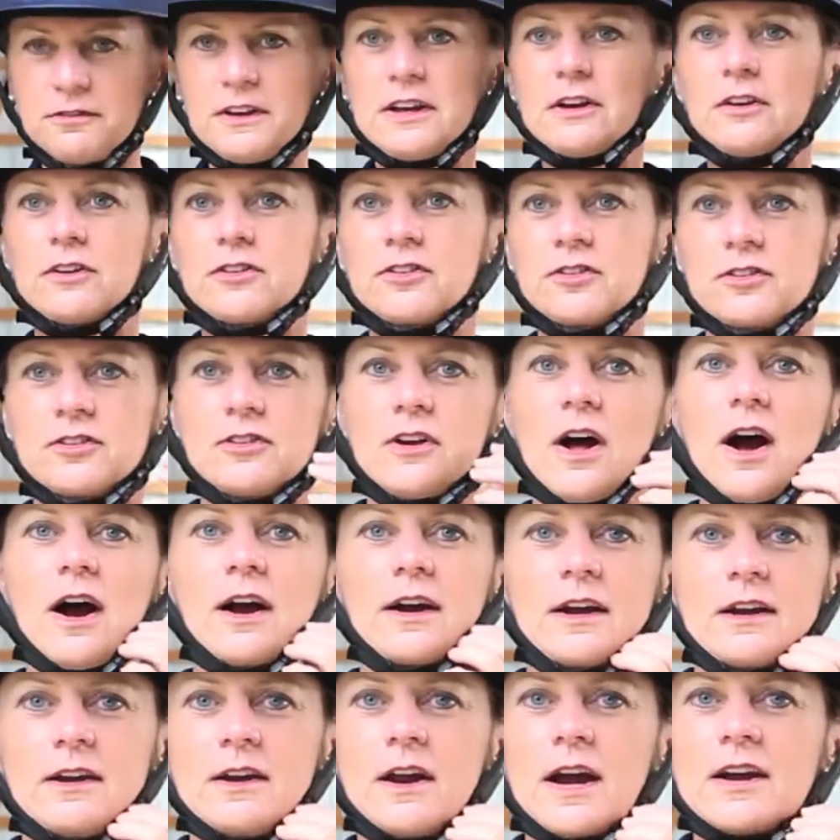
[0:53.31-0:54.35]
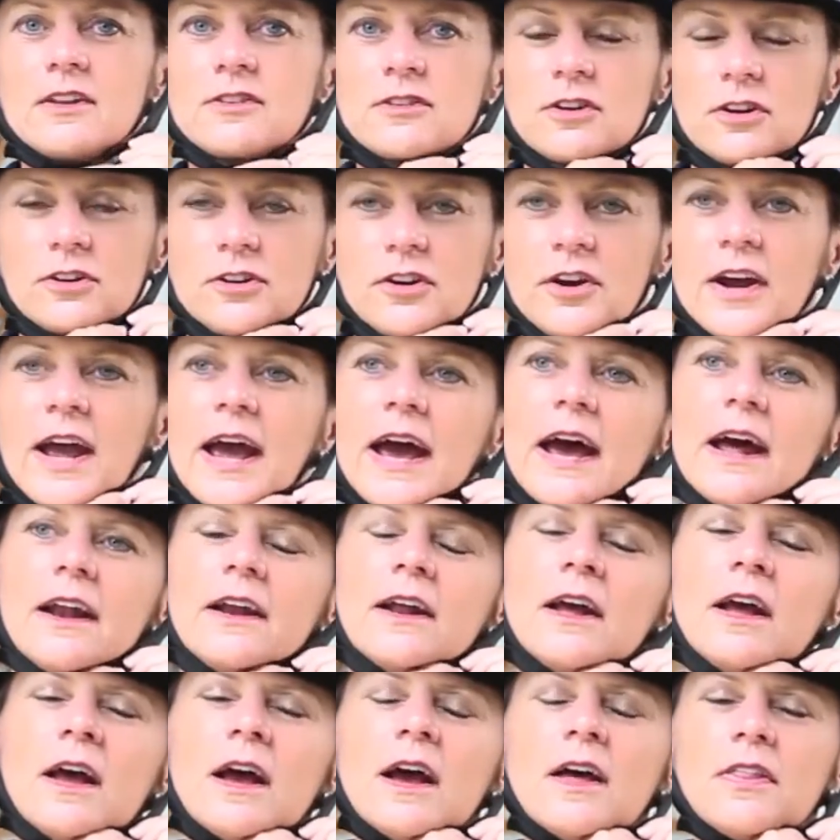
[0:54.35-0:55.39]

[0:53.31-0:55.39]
feels snug and nice on your head.